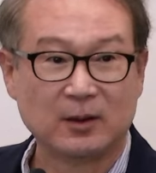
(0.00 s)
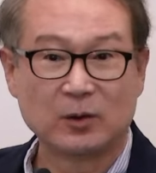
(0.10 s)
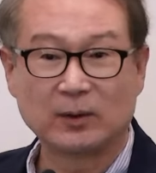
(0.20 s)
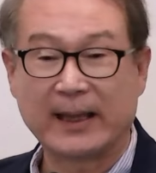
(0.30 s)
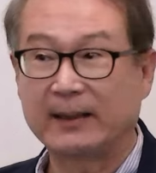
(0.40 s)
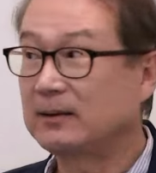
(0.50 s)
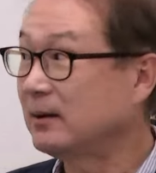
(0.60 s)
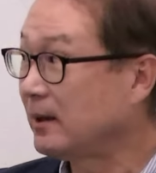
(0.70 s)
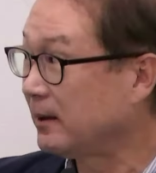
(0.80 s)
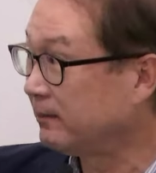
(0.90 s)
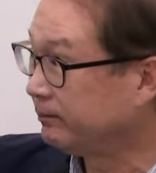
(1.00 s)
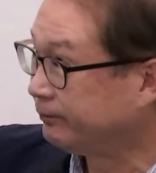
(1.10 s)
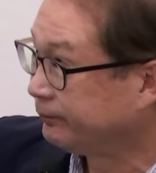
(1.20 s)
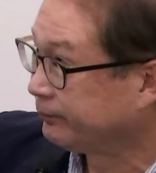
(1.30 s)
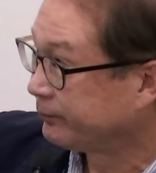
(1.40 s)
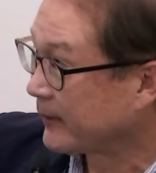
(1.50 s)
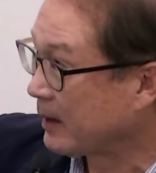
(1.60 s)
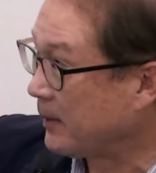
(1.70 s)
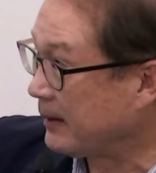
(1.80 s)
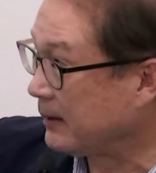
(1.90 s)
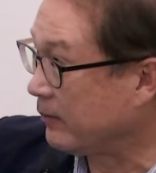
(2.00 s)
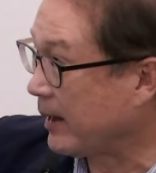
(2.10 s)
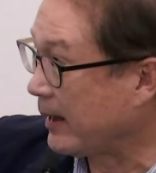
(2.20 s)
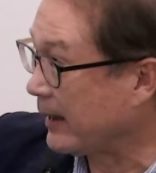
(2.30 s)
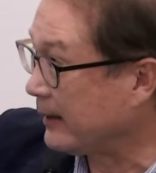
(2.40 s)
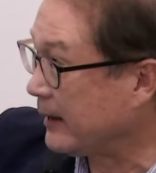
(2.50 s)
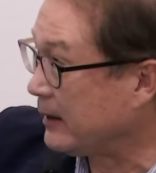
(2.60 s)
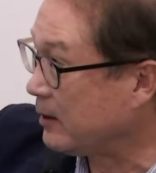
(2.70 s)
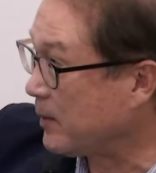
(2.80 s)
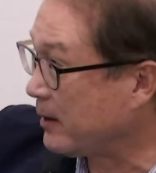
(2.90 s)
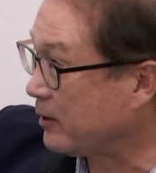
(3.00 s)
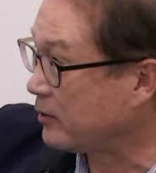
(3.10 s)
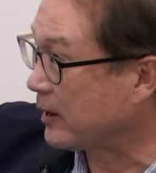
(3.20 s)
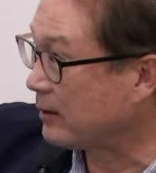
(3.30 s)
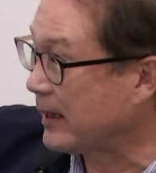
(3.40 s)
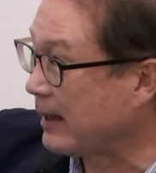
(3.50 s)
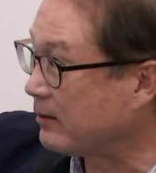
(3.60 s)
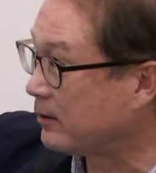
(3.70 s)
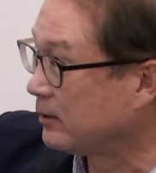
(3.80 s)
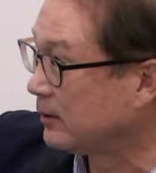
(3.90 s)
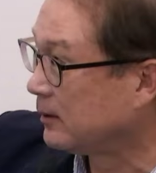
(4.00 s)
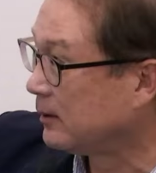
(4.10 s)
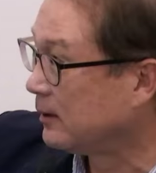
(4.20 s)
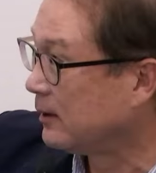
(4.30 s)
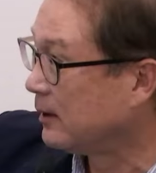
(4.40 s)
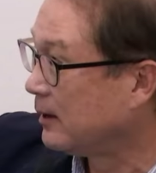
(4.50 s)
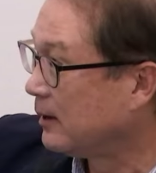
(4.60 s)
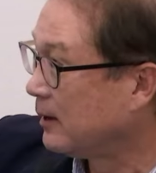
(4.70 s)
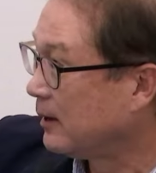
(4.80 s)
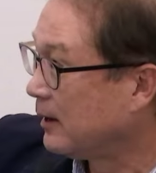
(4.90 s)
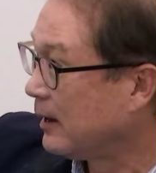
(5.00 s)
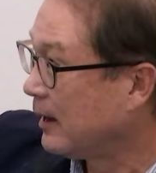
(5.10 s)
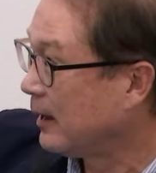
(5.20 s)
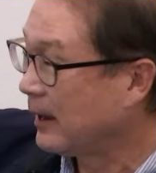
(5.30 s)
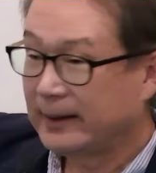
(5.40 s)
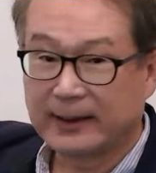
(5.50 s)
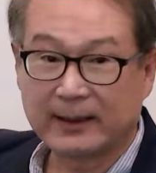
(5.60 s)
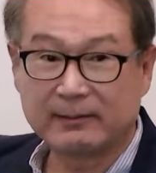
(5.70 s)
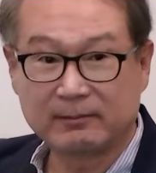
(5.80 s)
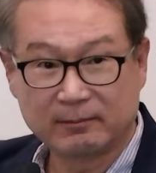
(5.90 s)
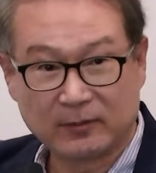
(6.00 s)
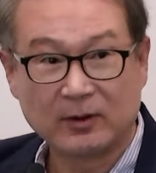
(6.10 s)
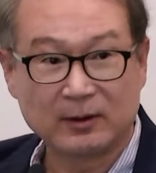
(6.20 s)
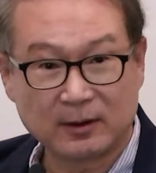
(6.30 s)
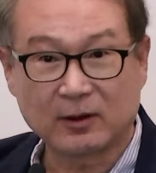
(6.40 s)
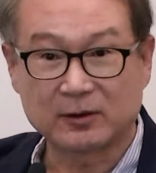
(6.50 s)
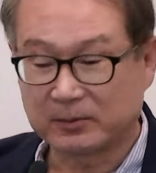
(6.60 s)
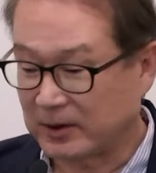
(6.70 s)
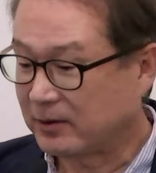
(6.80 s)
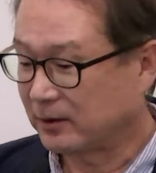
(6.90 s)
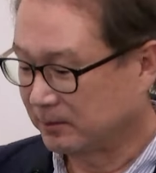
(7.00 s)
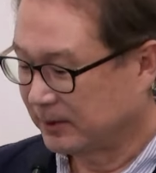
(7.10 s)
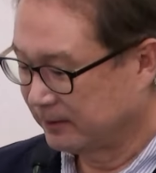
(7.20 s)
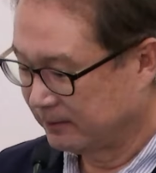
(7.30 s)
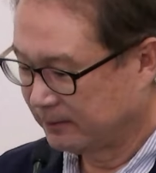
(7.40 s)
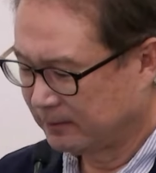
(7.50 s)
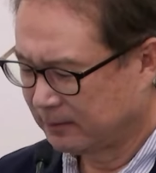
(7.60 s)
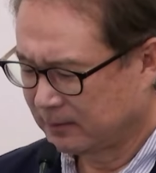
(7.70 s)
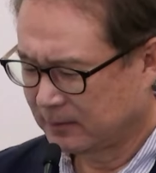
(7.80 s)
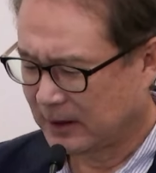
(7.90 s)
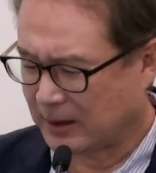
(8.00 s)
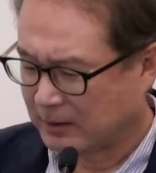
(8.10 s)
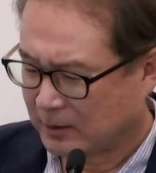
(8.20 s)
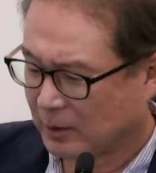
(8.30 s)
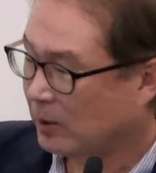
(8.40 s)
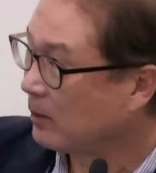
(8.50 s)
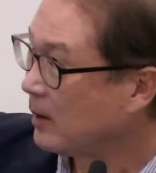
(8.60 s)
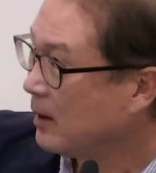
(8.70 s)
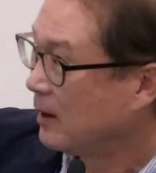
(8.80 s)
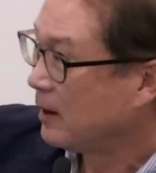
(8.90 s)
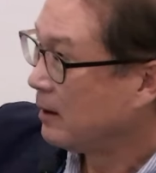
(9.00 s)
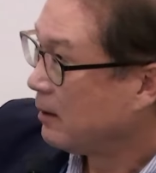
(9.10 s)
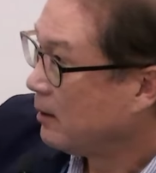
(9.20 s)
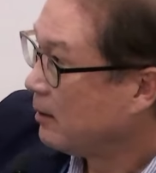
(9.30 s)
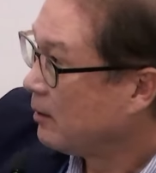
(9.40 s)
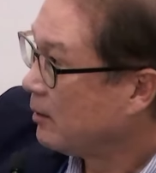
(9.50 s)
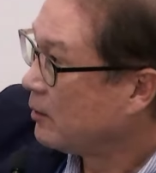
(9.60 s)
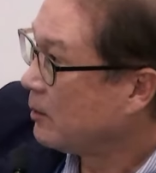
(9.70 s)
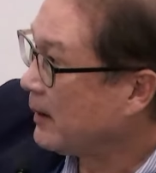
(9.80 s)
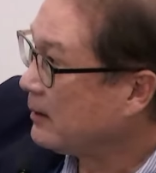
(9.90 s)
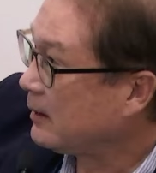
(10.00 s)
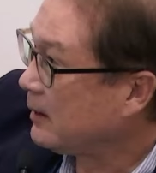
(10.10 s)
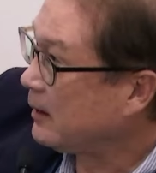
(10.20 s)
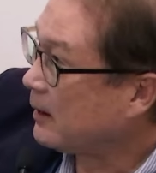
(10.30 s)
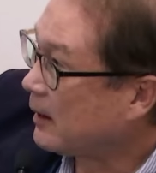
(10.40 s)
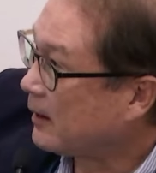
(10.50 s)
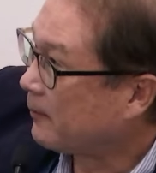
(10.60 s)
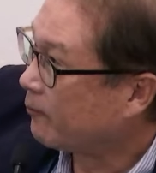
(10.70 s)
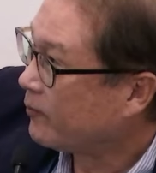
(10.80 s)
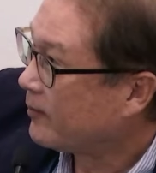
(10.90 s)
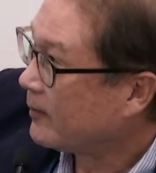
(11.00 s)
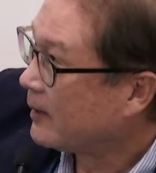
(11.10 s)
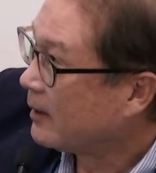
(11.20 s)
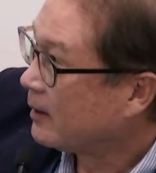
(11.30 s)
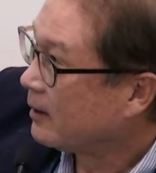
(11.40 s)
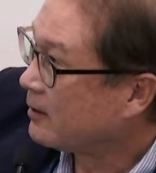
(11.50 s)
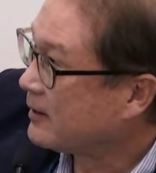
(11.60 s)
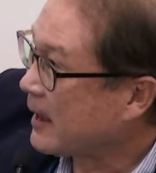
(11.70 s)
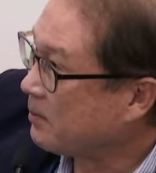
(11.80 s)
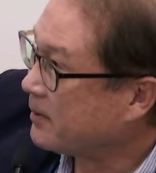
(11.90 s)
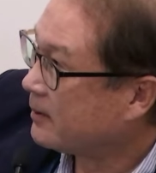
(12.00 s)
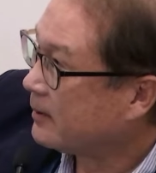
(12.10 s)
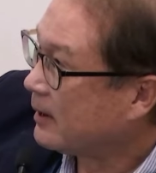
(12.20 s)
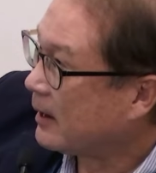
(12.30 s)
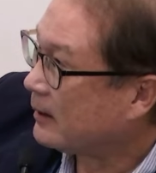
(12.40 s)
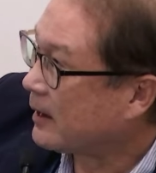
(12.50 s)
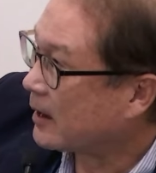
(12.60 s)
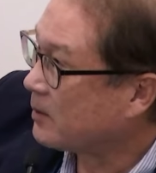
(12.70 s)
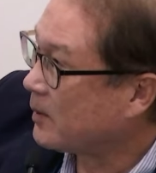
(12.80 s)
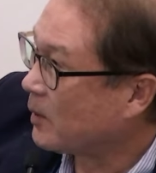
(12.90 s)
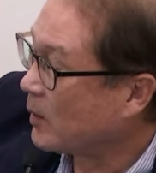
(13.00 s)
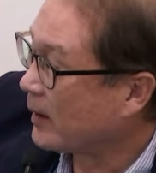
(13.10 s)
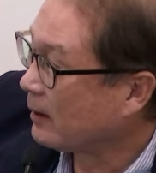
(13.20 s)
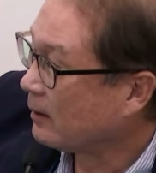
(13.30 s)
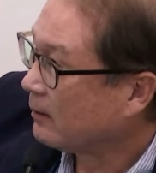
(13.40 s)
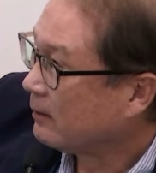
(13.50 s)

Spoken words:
So that is basically RAG, and then it'll basically generate answers, and then the customer is served. Okay, so basically the steps: document loading,